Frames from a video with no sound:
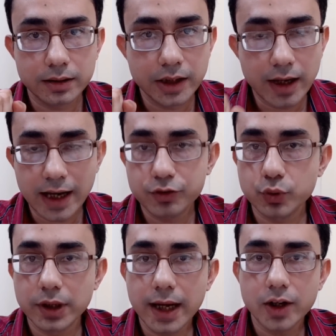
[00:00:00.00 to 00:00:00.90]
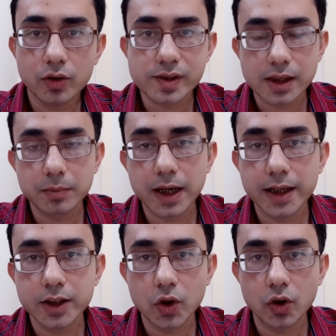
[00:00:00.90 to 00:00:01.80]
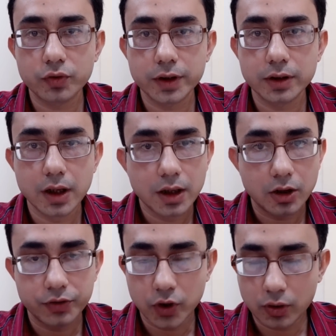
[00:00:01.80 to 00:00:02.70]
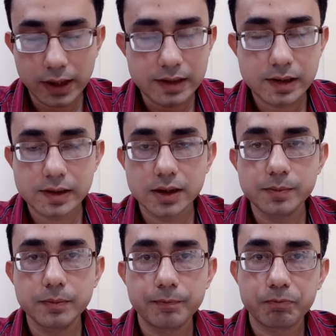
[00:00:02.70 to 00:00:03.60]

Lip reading: they'll have to rely on some kind of an online system,